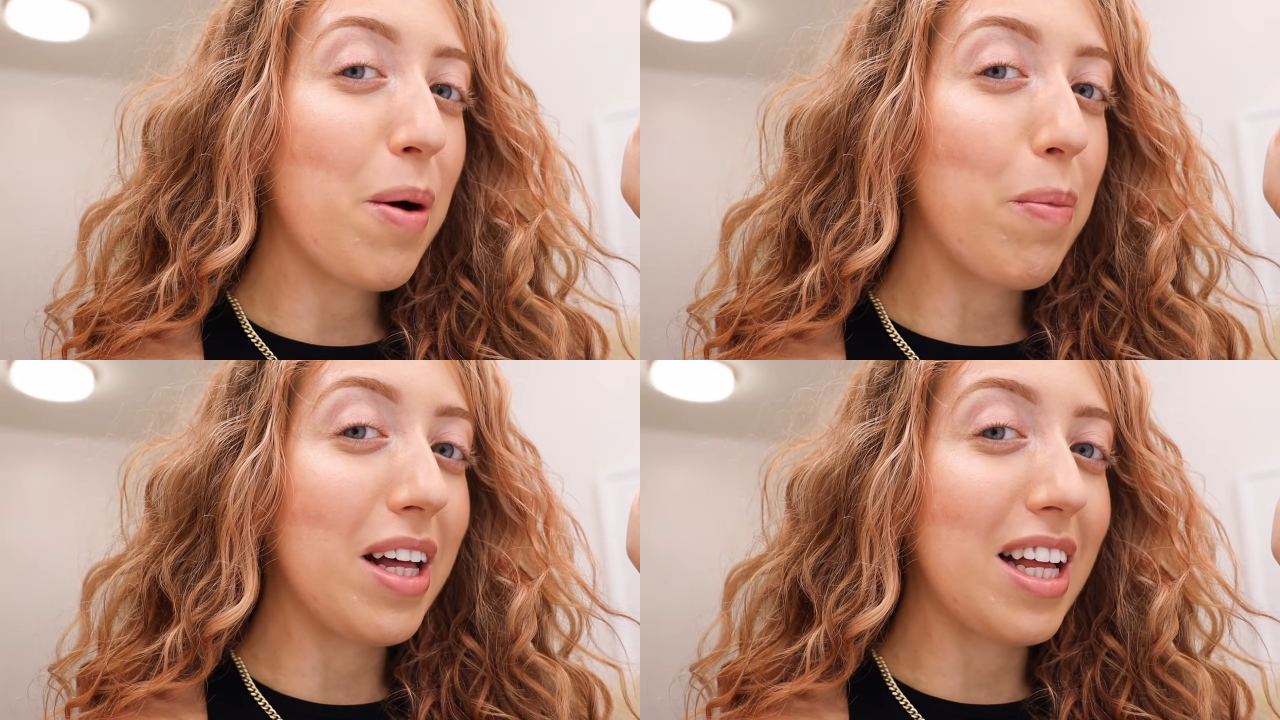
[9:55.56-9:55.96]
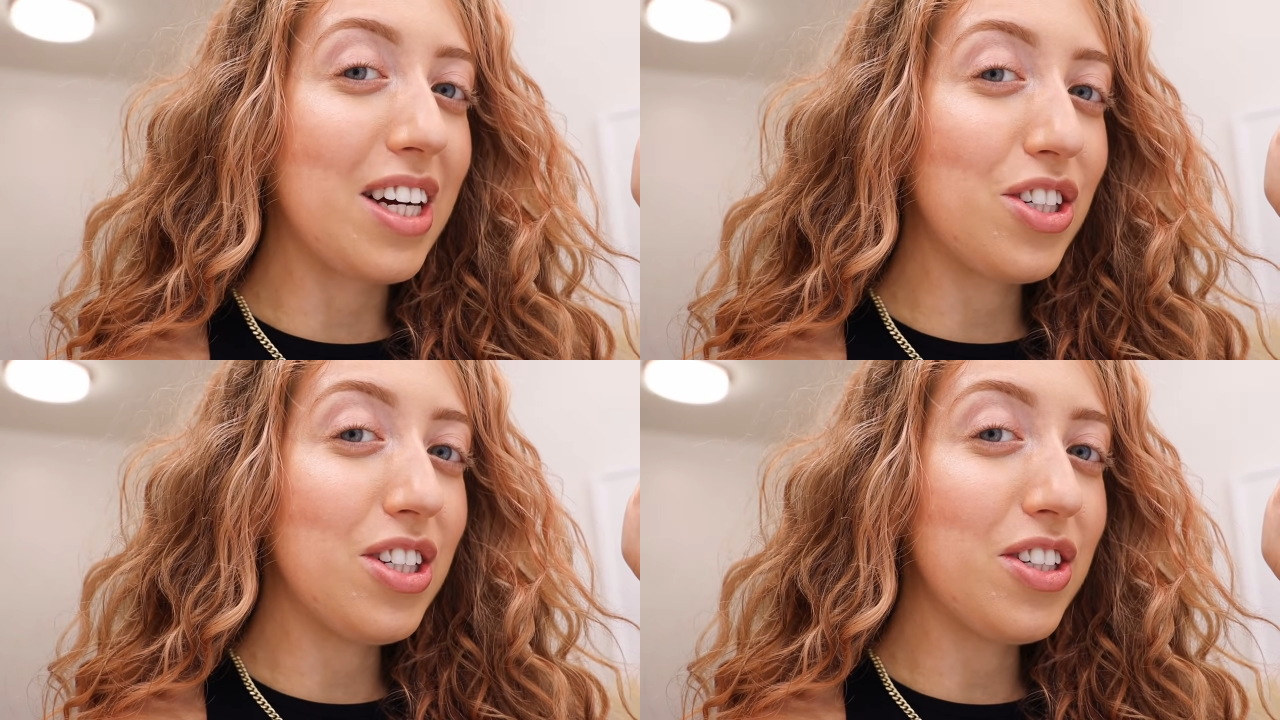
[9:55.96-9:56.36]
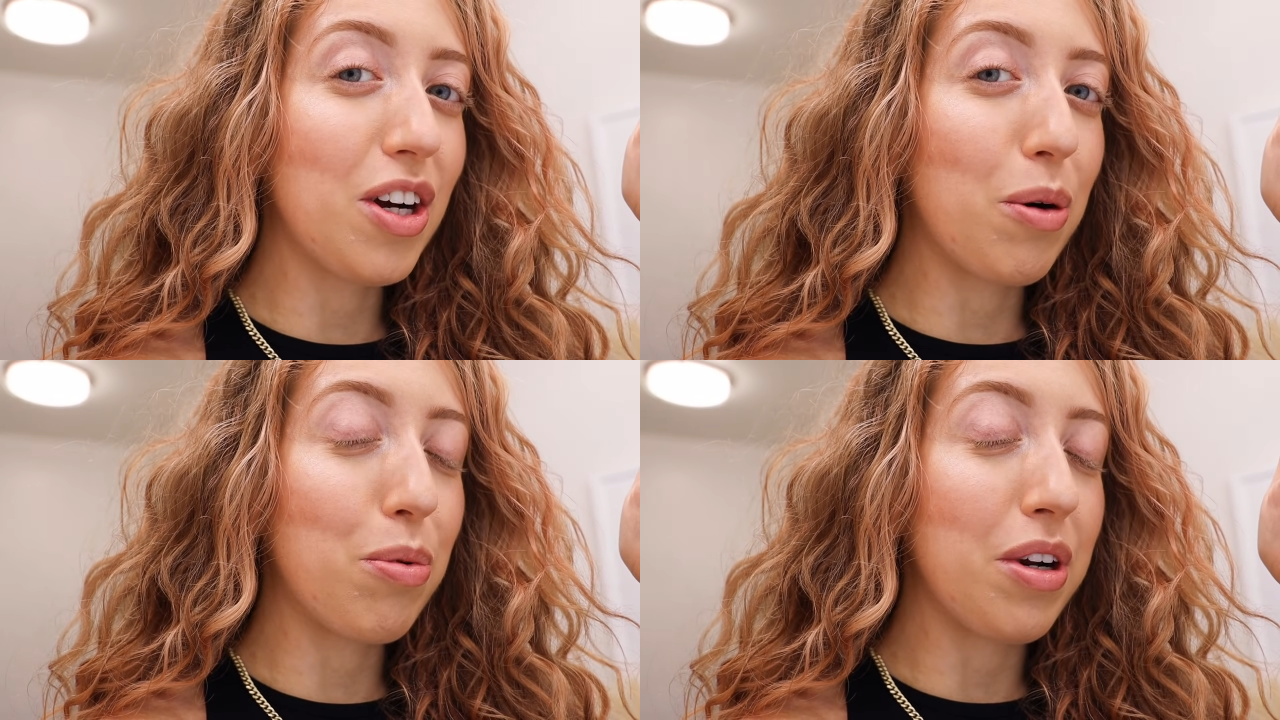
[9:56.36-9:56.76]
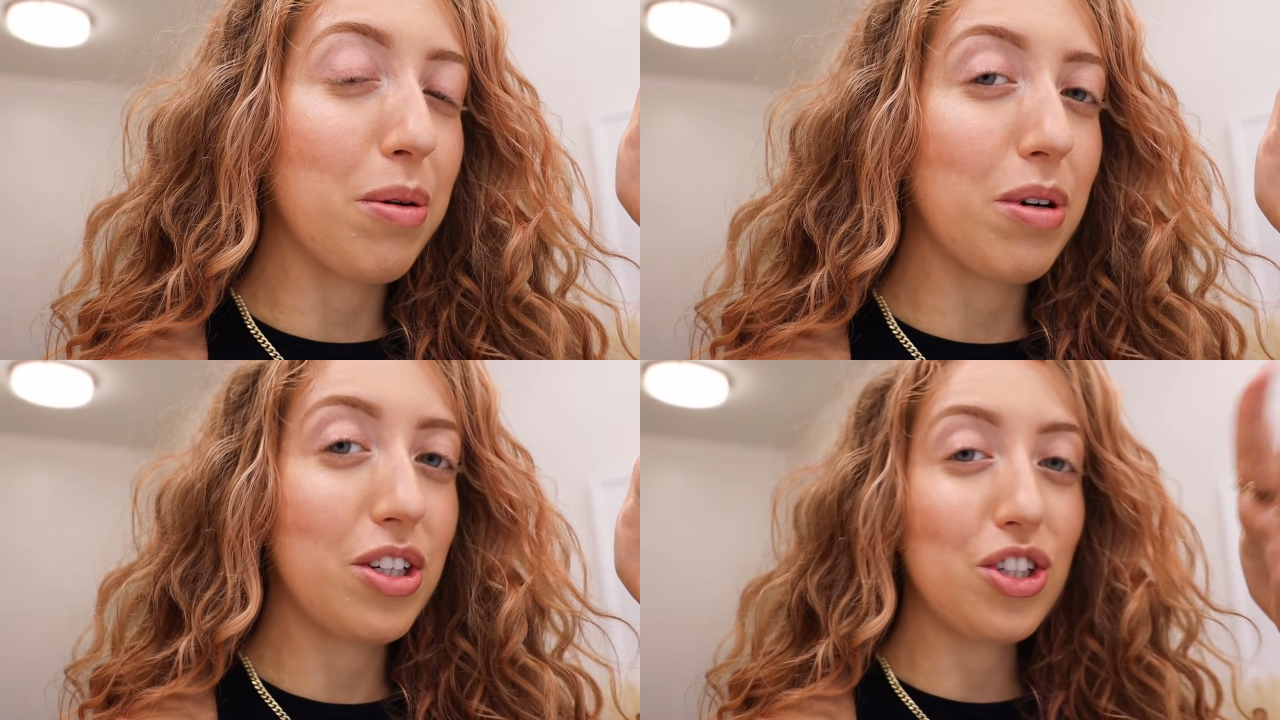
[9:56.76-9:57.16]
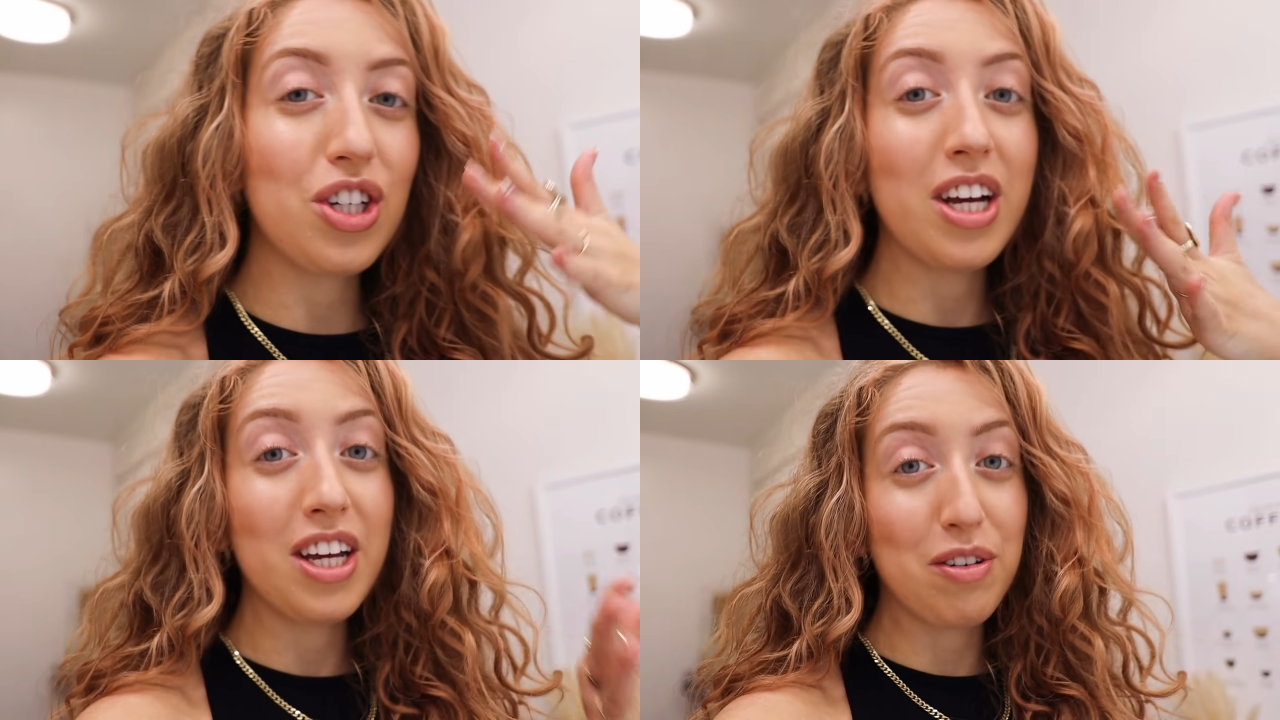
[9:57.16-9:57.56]
my lashes are pretty much
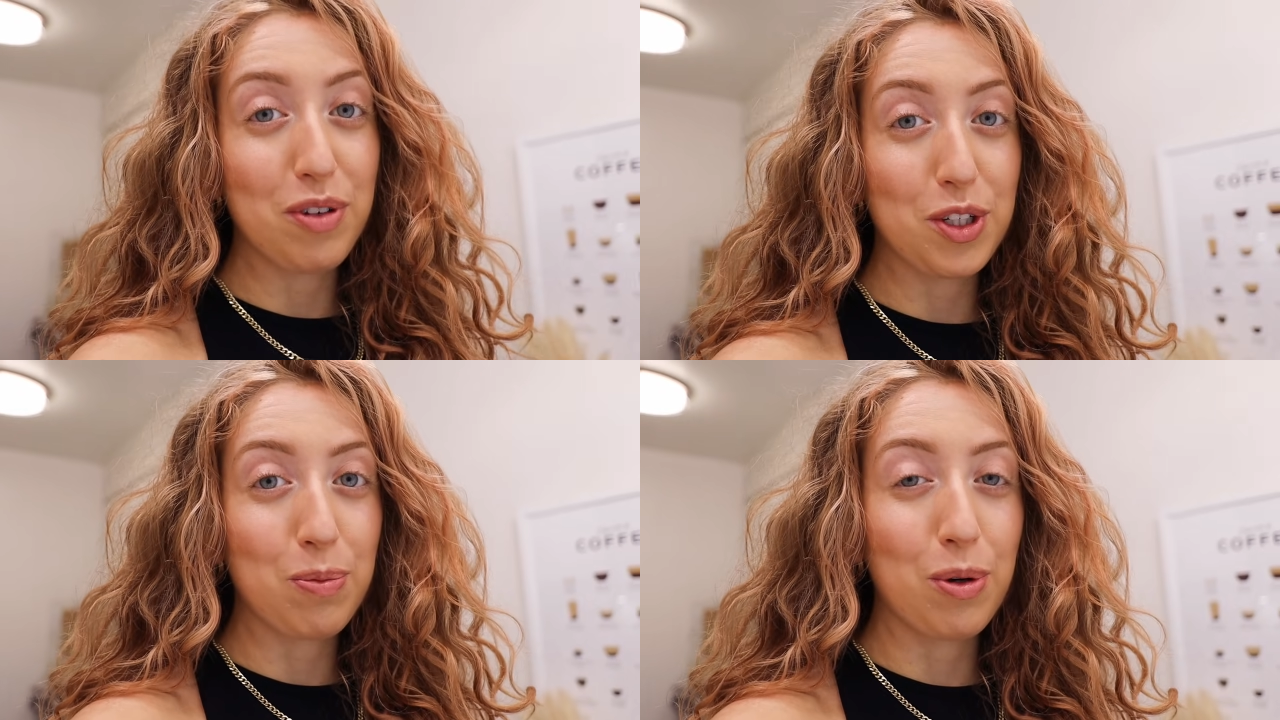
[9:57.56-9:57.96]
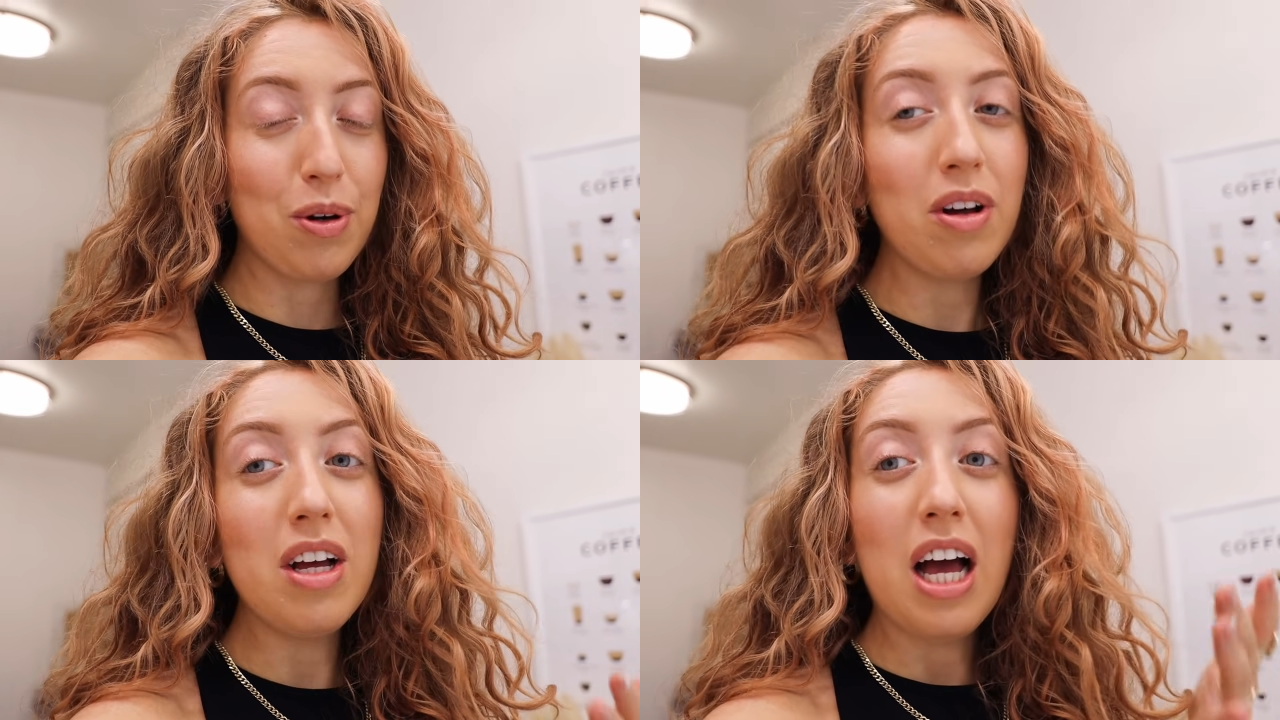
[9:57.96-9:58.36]
invisible.